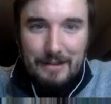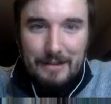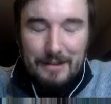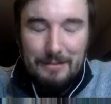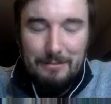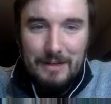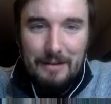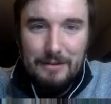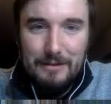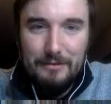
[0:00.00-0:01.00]
think it can.
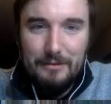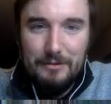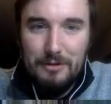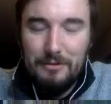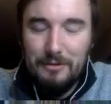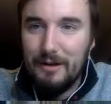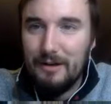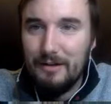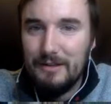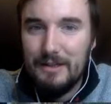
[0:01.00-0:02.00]
I think there's a joke
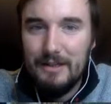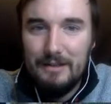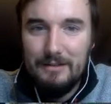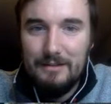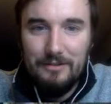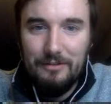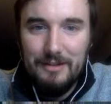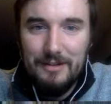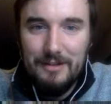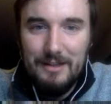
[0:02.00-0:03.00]
there, like
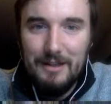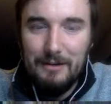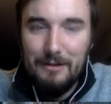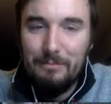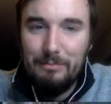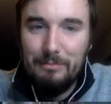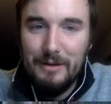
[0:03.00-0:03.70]
just you know.